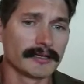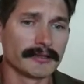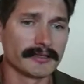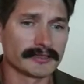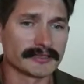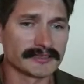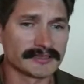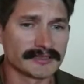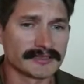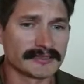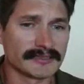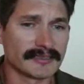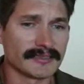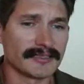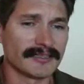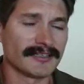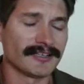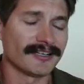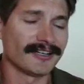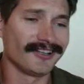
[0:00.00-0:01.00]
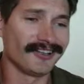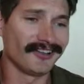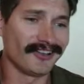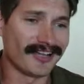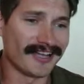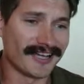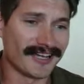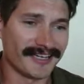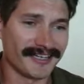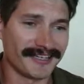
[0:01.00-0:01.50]
There's a
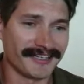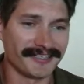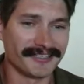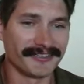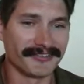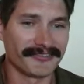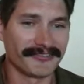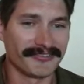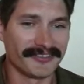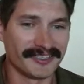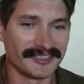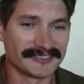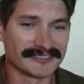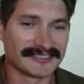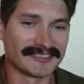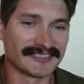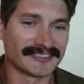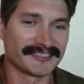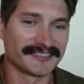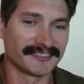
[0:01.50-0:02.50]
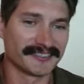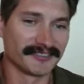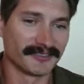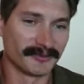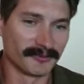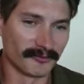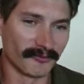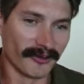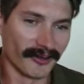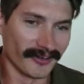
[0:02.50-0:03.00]
lot of things that can
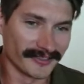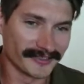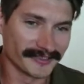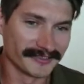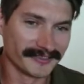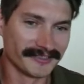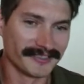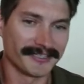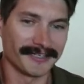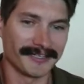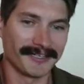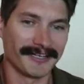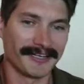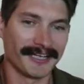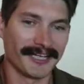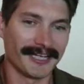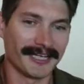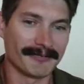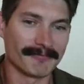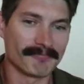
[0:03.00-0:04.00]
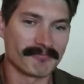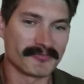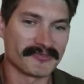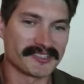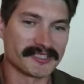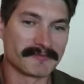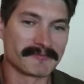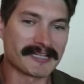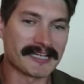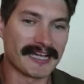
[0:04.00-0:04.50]
go wrong.
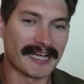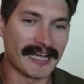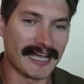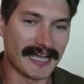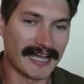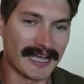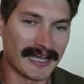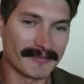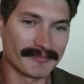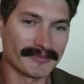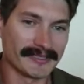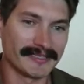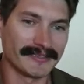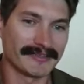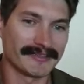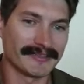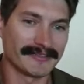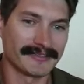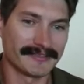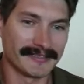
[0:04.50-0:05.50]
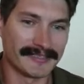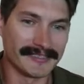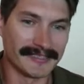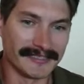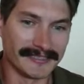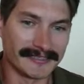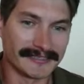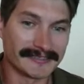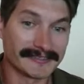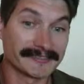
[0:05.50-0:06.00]
Some common
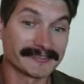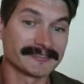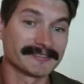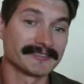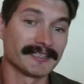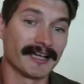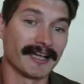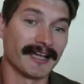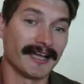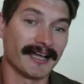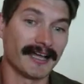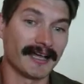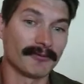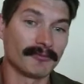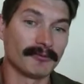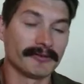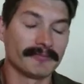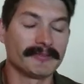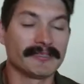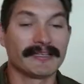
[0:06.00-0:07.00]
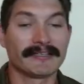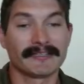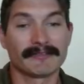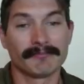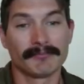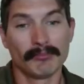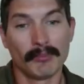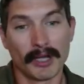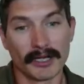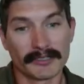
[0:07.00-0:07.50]
things would be like
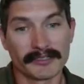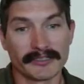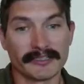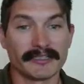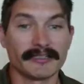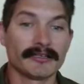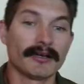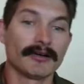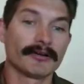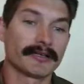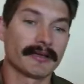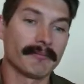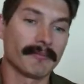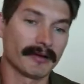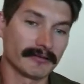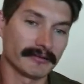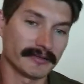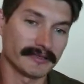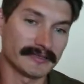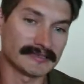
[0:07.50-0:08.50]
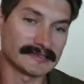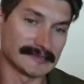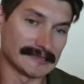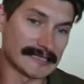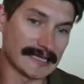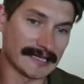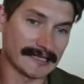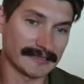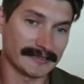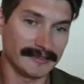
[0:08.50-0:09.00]
in marketing. Okay, marketing's
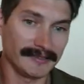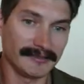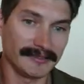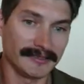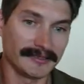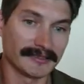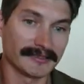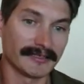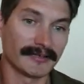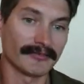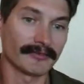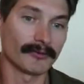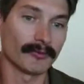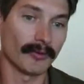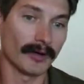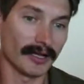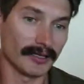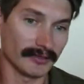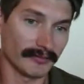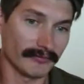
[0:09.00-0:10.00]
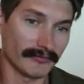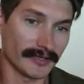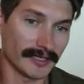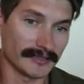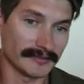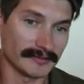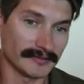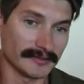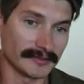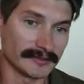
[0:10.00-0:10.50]
not getting enough
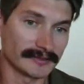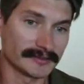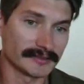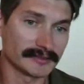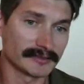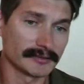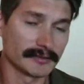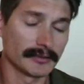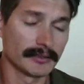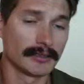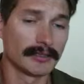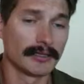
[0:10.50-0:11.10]
qualified leads.